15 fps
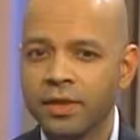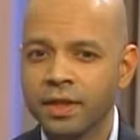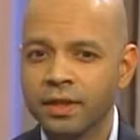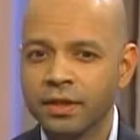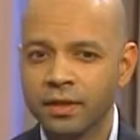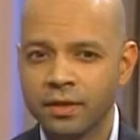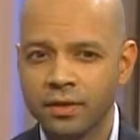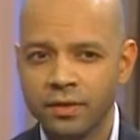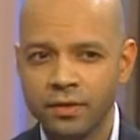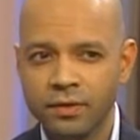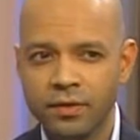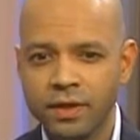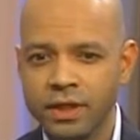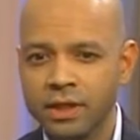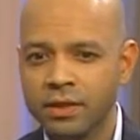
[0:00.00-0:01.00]
think
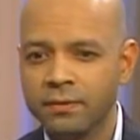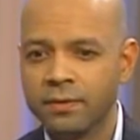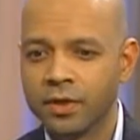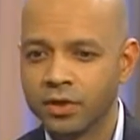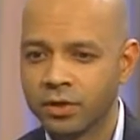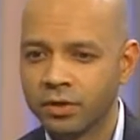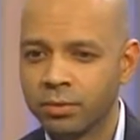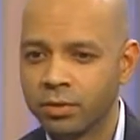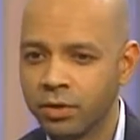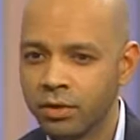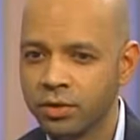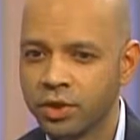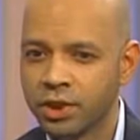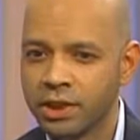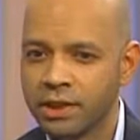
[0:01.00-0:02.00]
the functional
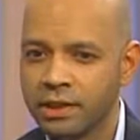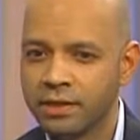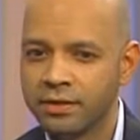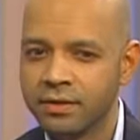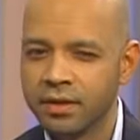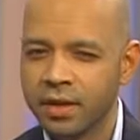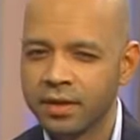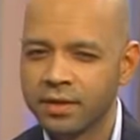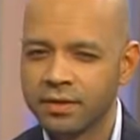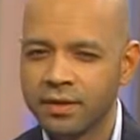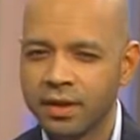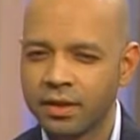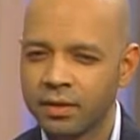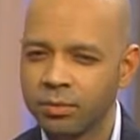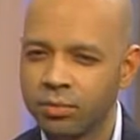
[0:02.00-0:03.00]
approach is nice in
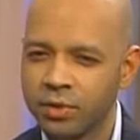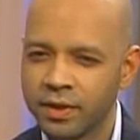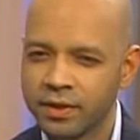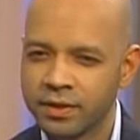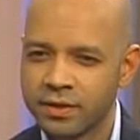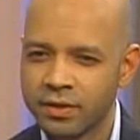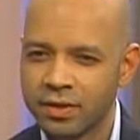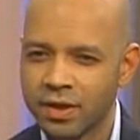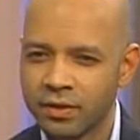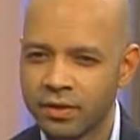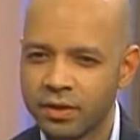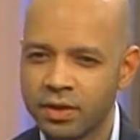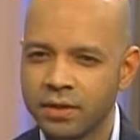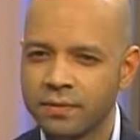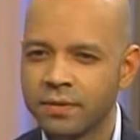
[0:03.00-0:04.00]
that it brings
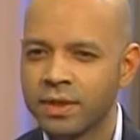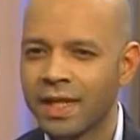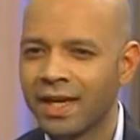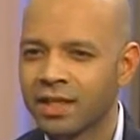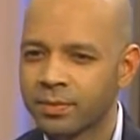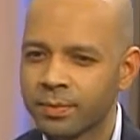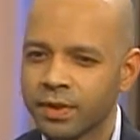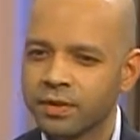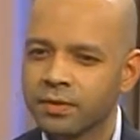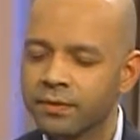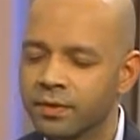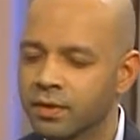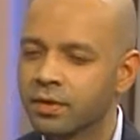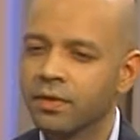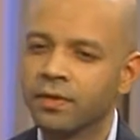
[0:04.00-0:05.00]
together different aspects of
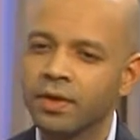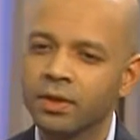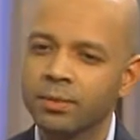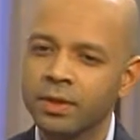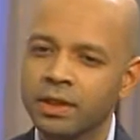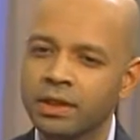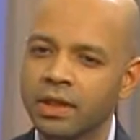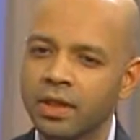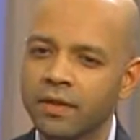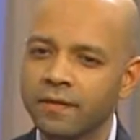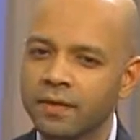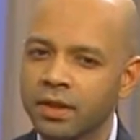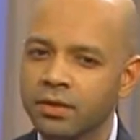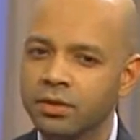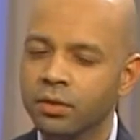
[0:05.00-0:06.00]
physical therapy
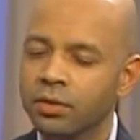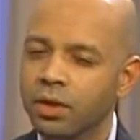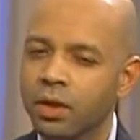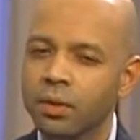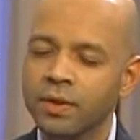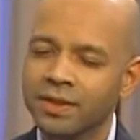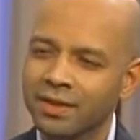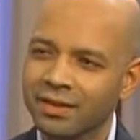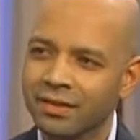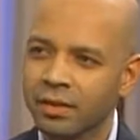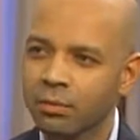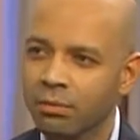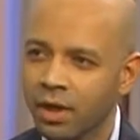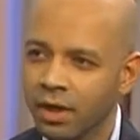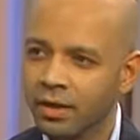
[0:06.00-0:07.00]
that don't always get
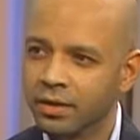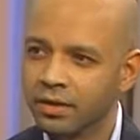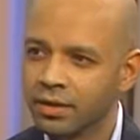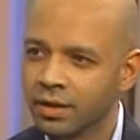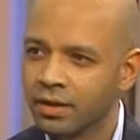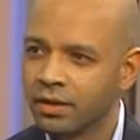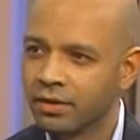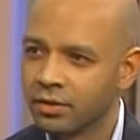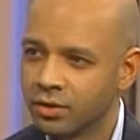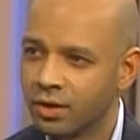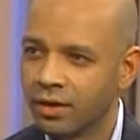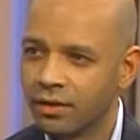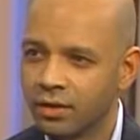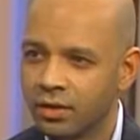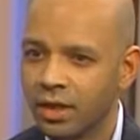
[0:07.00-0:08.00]
combined
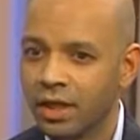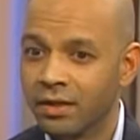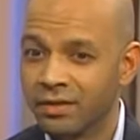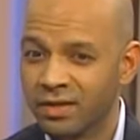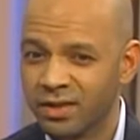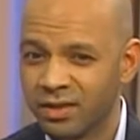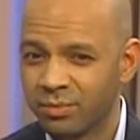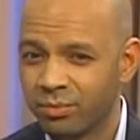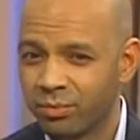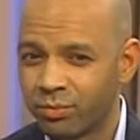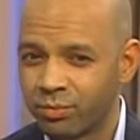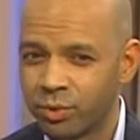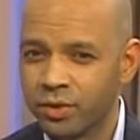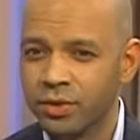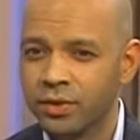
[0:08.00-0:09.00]
together, and this
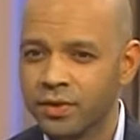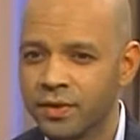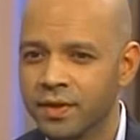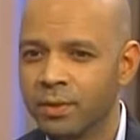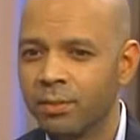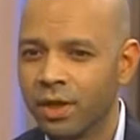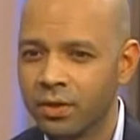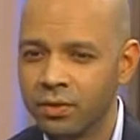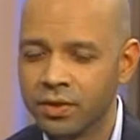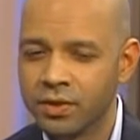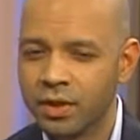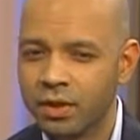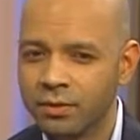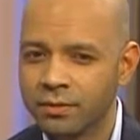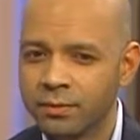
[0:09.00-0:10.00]
produces a better
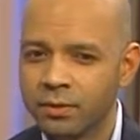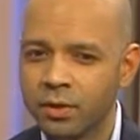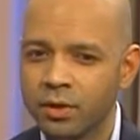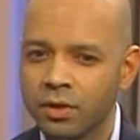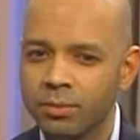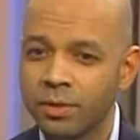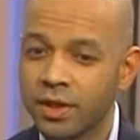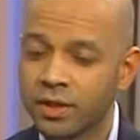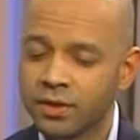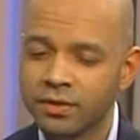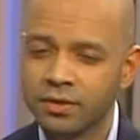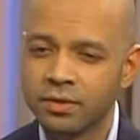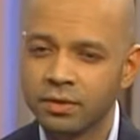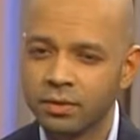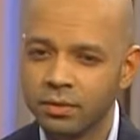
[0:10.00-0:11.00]
result for
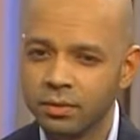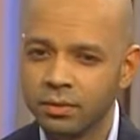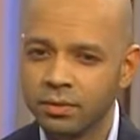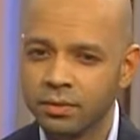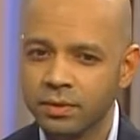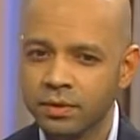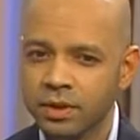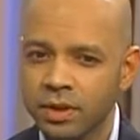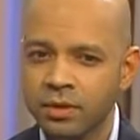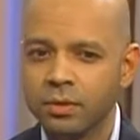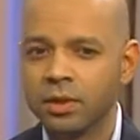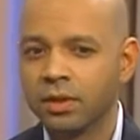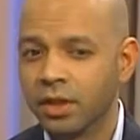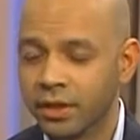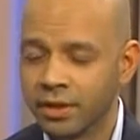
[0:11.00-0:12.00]
patients who
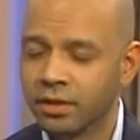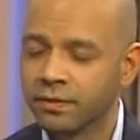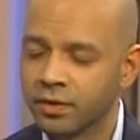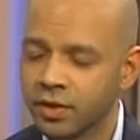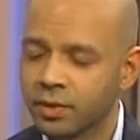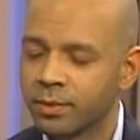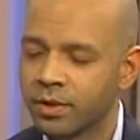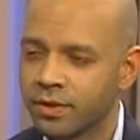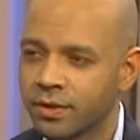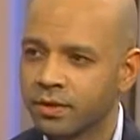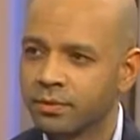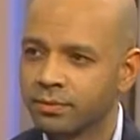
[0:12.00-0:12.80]
are lucky enough to experience